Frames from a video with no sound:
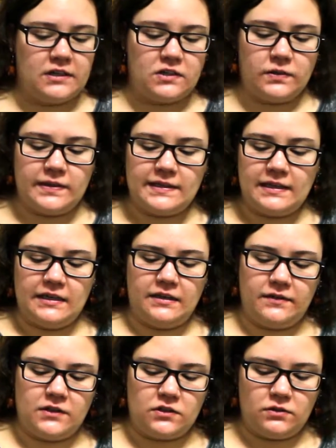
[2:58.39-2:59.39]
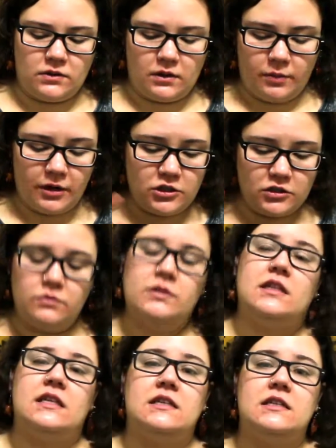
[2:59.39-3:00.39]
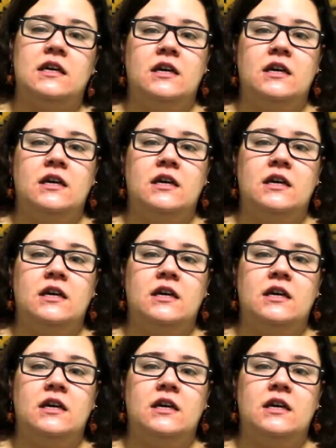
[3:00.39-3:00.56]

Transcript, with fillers: So he's going to give the students a project with these.